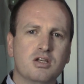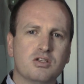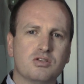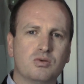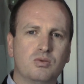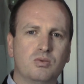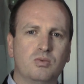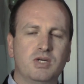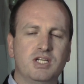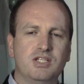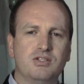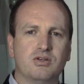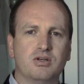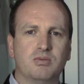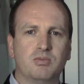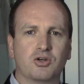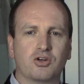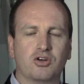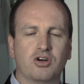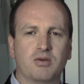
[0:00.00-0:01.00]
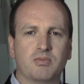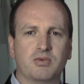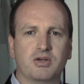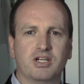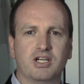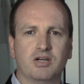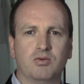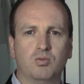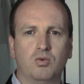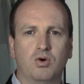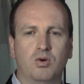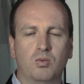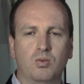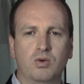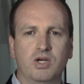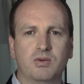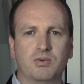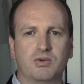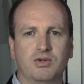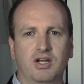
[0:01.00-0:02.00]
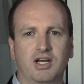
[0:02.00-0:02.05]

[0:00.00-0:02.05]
So what we do at Montgomery and what we would